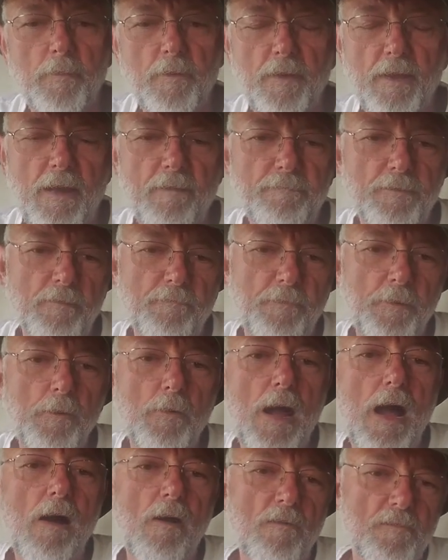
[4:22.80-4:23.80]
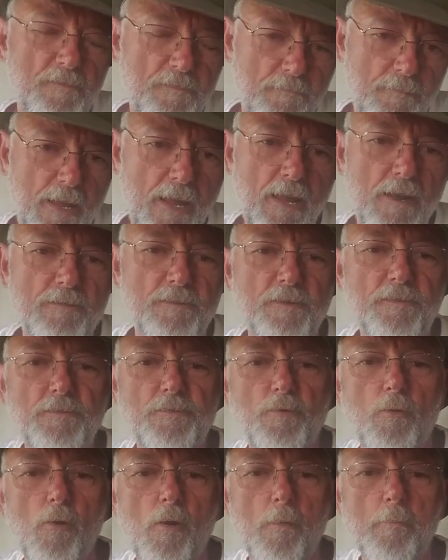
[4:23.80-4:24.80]
after a few hours heads
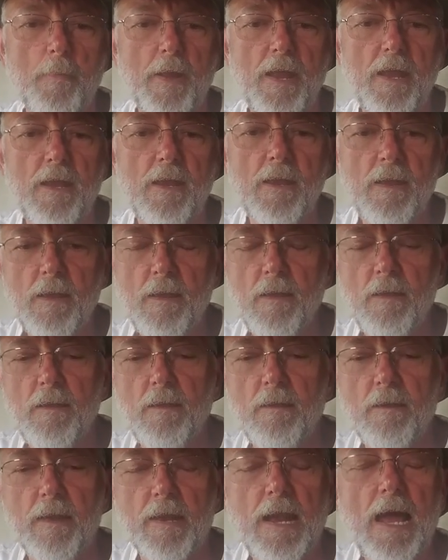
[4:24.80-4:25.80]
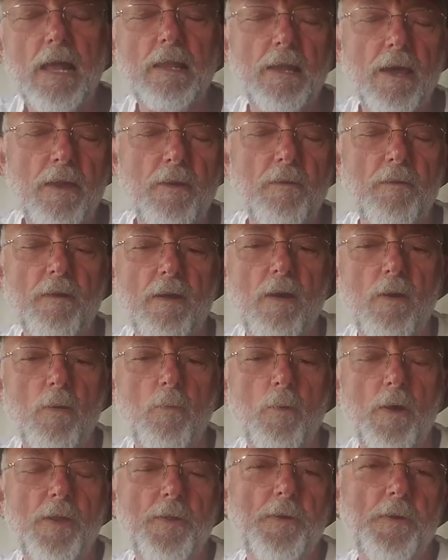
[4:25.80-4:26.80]
toward me, and I let her know
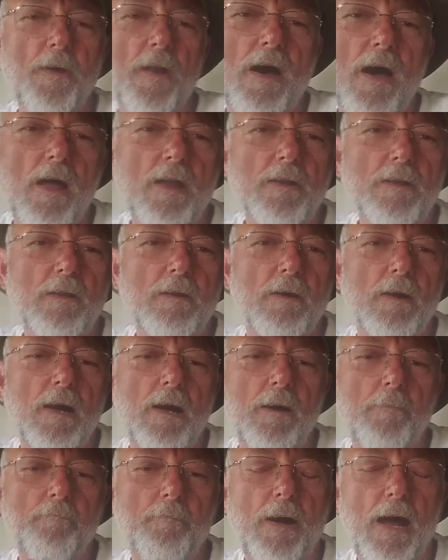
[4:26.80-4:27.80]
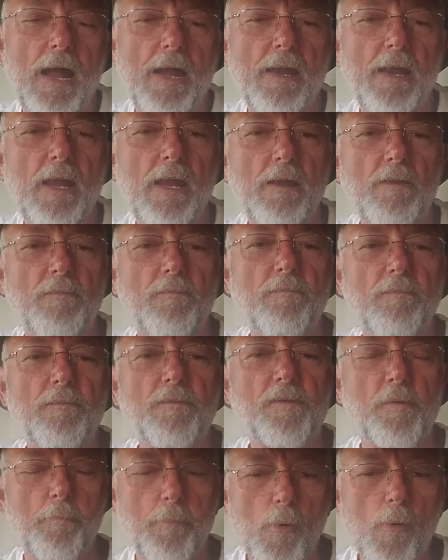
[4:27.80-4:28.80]
whether or not I need
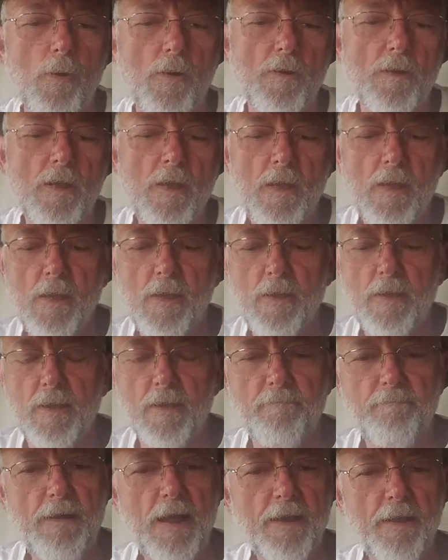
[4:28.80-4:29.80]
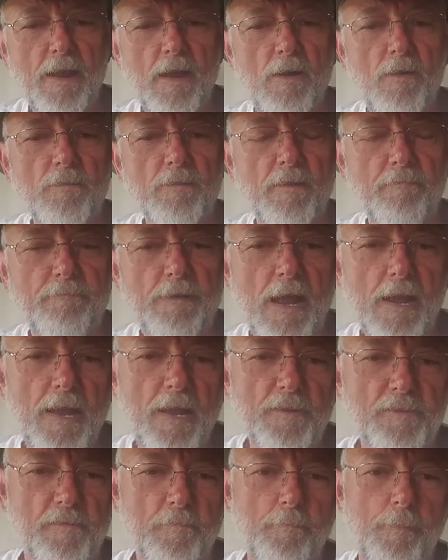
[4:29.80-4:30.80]
support. And if I
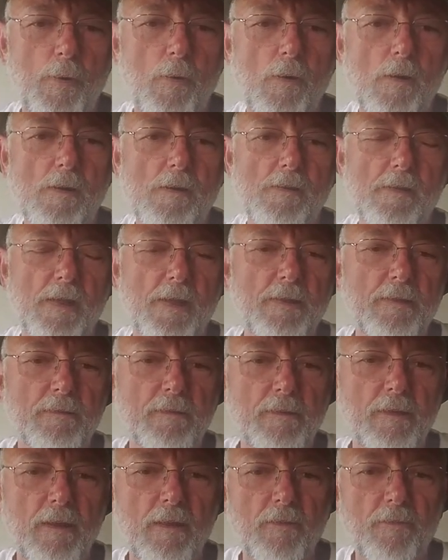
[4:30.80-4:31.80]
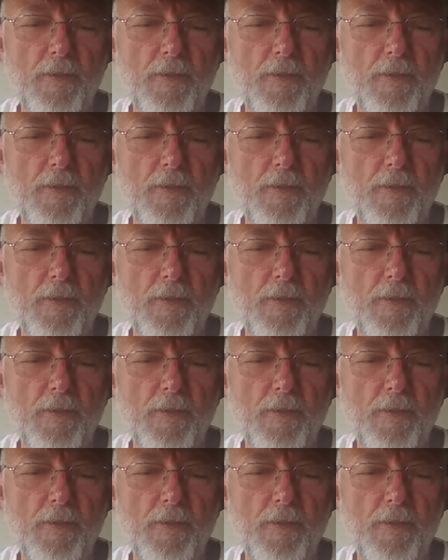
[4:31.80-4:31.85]
need support, then then